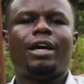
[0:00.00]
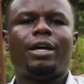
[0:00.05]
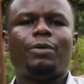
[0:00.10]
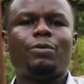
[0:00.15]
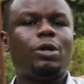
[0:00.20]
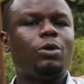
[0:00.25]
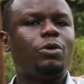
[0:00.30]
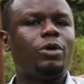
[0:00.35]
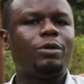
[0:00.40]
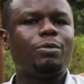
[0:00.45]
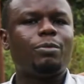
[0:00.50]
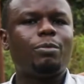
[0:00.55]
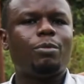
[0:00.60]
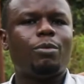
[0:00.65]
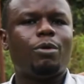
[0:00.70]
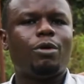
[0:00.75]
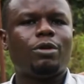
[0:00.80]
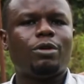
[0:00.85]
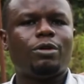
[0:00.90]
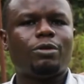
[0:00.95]
And we're
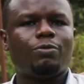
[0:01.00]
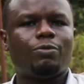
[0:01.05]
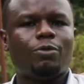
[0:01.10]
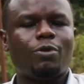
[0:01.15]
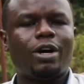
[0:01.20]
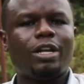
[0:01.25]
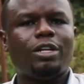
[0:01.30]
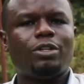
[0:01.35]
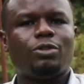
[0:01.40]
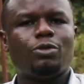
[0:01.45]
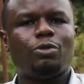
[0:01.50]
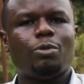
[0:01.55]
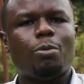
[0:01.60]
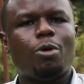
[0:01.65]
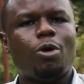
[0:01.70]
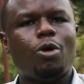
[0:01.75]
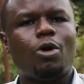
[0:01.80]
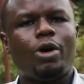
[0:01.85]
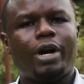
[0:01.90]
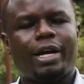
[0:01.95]
looking forward to
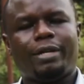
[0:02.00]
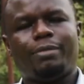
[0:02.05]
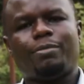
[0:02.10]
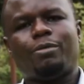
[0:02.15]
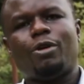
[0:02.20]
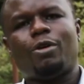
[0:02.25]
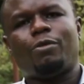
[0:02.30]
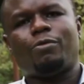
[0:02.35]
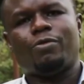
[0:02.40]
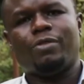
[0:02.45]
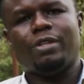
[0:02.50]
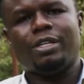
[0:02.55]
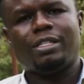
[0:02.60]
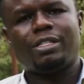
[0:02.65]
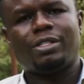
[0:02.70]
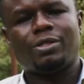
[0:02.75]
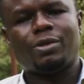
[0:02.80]
more and more of this,